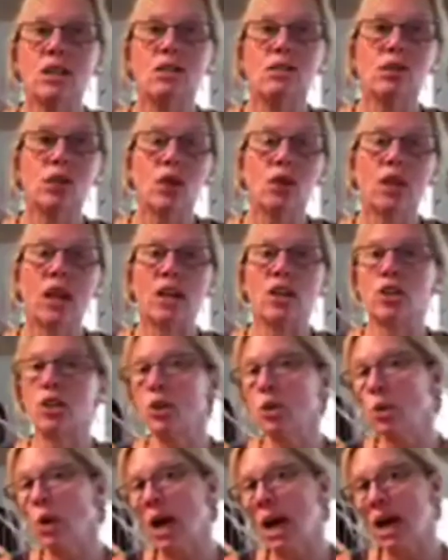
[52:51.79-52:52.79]
so
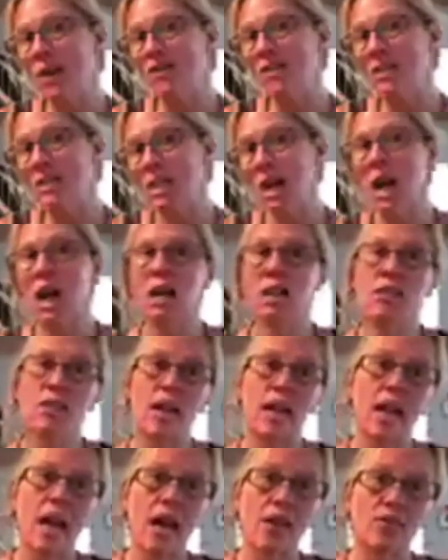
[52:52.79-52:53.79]
that you have stock,
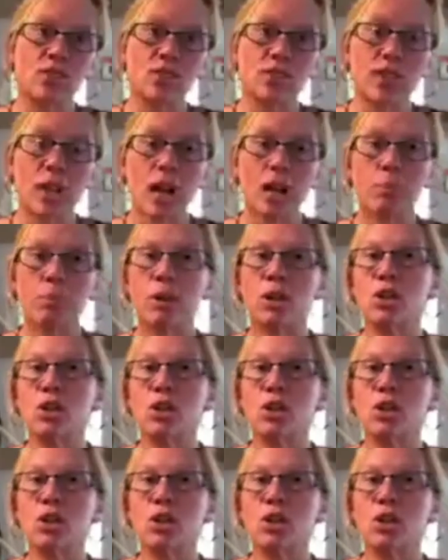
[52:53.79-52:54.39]
they have stock,